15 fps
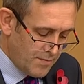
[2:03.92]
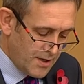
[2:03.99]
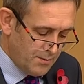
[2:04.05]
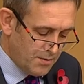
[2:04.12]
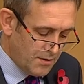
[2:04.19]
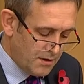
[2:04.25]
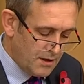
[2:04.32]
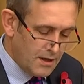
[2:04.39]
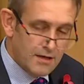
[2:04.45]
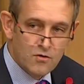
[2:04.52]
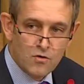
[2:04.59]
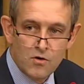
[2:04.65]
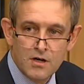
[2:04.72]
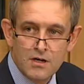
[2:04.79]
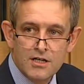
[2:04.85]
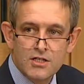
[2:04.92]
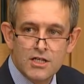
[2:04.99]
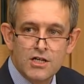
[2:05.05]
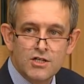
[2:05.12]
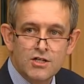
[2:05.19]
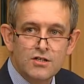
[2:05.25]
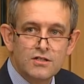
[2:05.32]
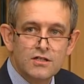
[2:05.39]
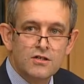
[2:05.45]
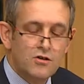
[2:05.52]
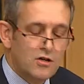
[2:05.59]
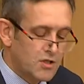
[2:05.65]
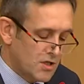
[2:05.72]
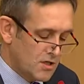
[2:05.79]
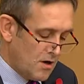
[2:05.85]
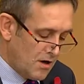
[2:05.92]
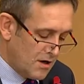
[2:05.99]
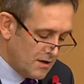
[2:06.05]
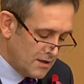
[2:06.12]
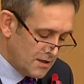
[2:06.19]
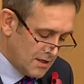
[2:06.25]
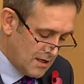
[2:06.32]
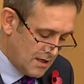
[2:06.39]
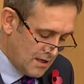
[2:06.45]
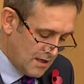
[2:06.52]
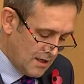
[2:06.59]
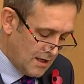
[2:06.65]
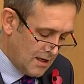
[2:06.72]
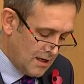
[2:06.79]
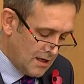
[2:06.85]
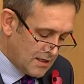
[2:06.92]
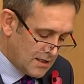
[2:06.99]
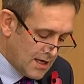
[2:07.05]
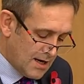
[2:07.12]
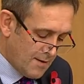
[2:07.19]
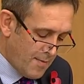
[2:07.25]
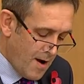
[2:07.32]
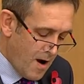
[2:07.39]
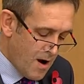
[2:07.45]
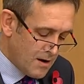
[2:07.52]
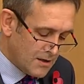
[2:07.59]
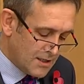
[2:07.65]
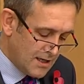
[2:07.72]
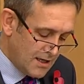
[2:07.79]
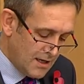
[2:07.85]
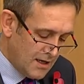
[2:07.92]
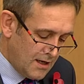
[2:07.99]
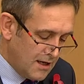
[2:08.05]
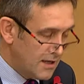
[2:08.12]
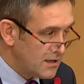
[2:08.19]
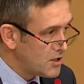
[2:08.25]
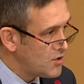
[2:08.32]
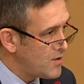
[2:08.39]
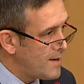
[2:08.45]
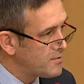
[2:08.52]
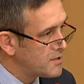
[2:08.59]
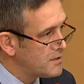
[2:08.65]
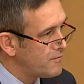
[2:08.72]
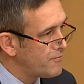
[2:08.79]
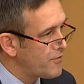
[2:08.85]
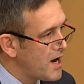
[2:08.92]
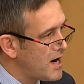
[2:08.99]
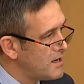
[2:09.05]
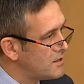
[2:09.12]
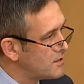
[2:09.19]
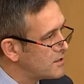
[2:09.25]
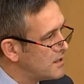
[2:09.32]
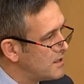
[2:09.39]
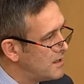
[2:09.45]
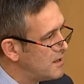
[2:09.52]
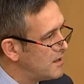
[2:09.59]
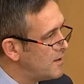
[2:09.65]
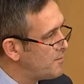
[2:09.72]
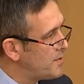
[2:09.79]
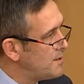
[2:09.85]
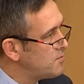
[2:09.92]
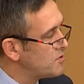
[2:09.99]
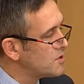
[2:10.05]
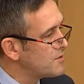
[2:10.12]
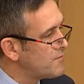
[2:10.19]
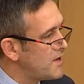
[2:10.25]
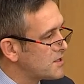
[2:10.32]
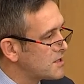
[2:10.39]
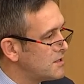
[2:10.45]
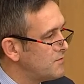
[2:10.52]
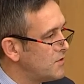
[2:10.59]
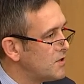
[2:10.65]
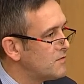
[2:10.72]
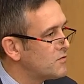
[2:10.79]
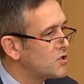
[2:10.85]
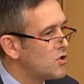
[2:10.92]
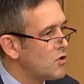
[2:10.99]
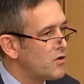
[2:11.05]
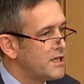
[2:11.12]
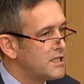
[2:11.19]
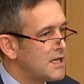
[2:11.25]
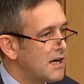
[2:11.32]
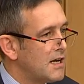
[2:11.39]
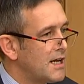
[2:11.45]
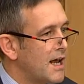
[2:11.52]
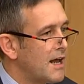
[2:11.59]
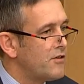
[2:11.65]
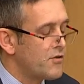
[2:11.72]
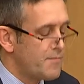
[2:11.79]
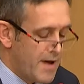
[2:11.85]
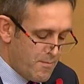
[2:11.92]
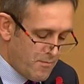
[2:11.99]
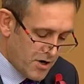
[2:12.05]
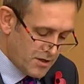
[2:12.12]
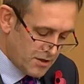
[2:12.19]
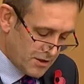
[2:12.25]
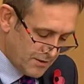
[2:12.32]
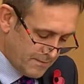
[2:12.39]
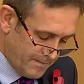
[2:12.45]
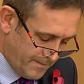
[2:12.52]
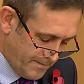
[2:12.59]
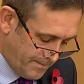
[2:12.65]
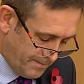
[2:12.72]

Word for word: people and organisations across Scotland take part in Two Absent Friends, a people's festival of storytelling and remembrance.